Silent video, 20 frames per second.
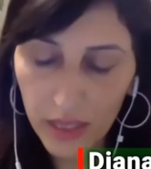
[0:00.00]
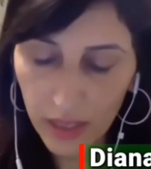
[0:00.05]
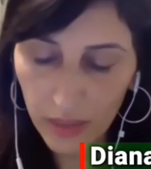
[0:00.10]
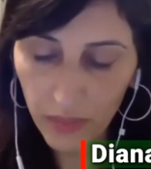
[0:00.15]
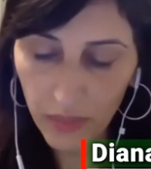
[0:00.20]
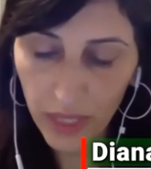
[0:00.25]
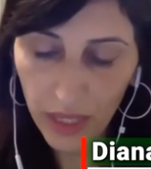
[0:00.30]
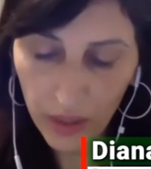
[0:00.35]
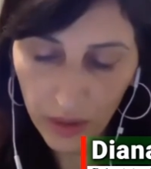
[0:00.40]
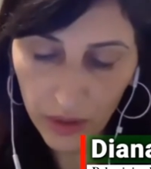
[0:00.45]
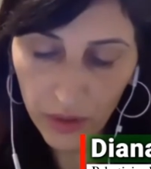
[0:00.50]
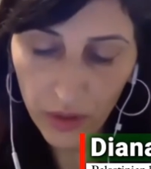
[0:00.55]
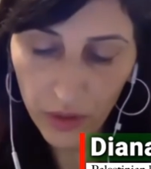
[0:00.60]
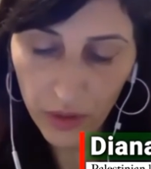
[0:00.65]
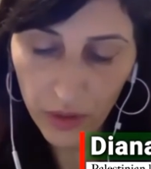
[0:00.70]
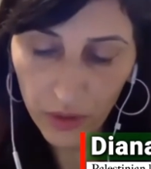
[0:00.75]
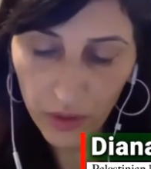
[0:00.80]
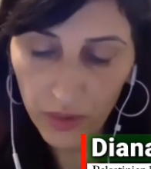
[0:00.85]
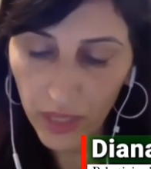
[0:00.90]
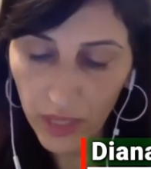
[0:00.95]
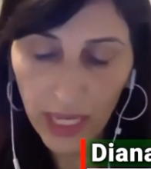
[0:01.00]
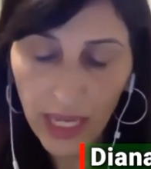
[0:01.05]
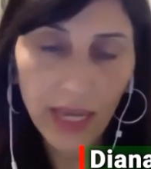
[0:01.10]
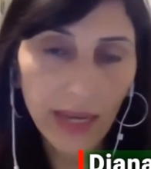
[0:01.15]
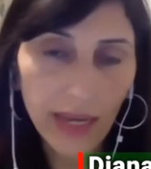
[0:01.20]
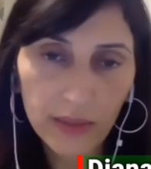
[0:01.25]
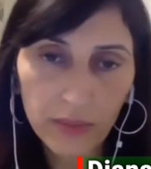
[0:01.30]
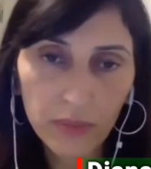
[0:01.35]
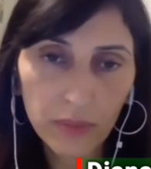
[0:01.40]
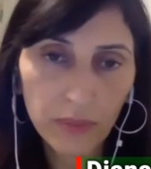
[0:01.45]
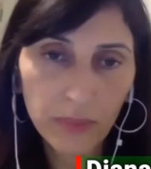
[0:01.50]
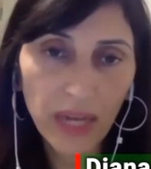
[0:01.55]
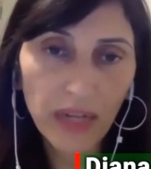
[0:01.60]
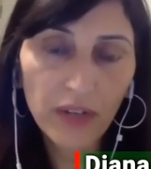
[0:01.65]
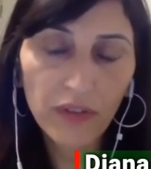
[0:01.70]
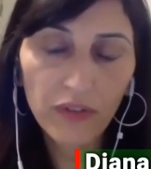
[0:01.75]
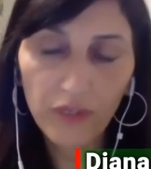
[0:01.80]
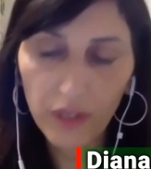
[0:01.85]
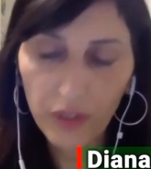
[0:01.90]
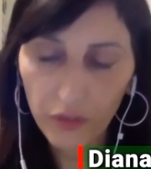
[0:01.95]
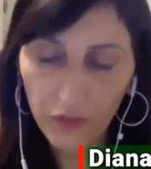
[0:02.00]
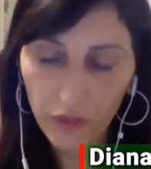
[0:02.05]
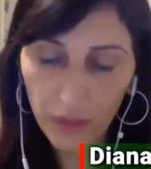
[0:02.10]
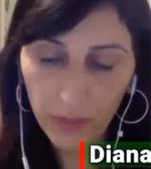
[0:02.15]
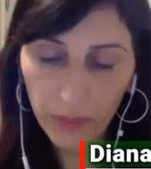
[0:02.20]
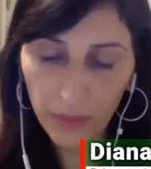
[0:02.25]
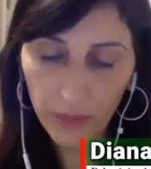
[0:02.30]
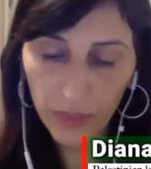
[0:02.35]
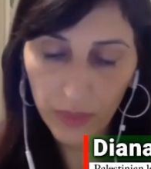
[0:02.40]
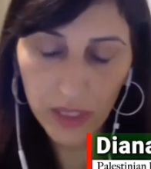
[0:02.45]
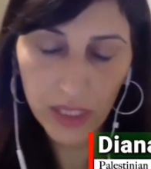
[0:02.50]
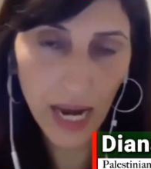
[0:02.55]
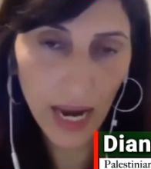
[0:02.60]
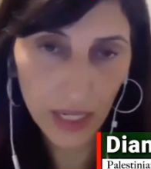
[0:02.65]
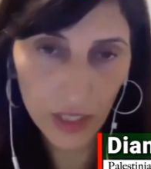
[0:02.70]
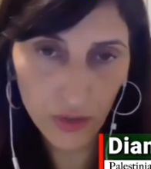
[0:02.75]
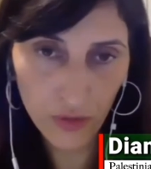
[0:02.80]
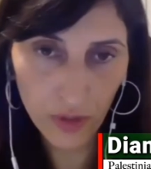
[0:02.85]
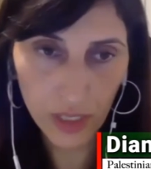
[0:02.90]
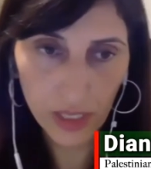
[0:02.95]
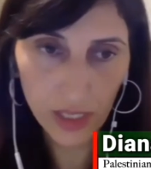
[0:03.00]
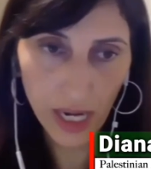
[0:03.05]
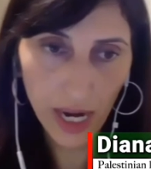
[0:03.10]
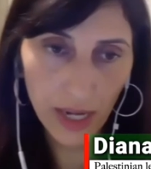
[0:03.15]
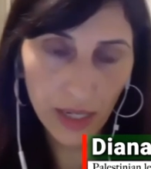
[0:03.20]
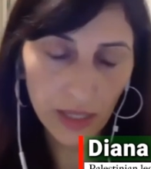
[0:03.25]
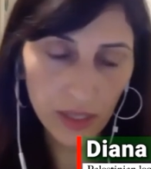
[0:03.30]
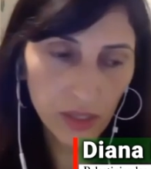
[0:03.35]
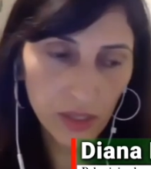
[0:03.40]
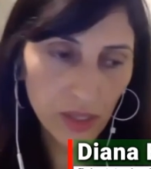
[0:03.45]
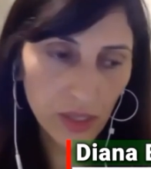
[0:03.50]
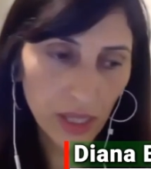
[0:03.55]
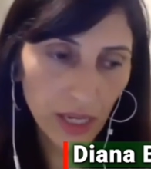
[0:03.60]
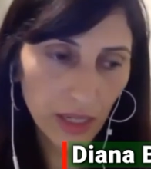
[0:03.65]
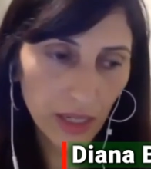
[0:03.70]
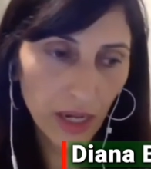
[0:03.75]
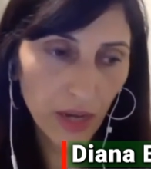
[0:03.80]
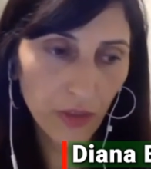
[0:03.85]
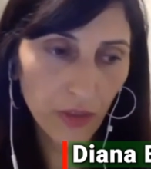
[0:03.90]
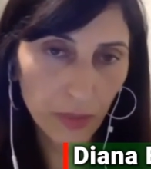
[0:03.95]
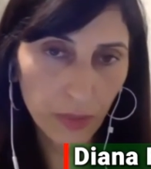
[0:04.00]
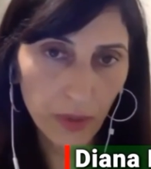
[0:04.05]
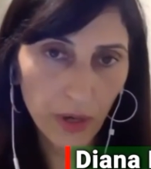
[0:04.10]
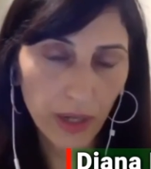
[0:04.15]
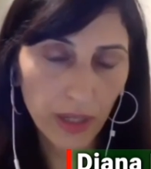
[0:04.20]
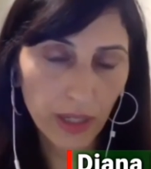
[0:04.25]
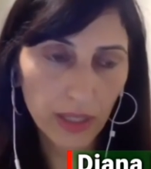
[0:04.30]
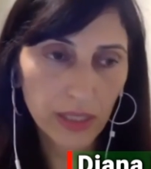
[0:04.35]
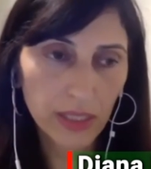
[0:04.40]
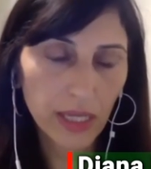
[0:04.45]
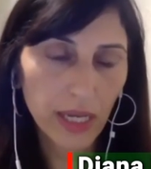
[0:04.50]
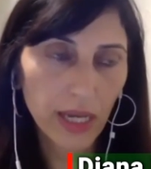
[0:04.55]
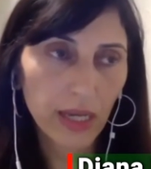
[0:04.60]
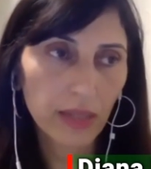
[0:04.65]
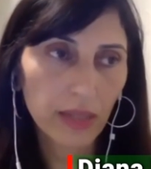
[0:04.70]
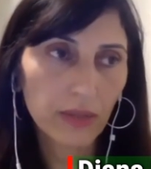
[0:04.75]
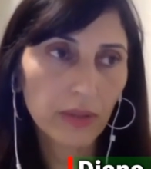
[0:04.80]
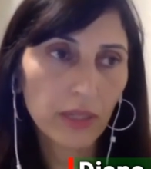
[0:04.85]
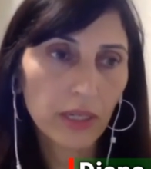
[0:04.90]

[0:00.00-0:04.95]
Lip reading: they can't benefit from this tax-free status that other products can.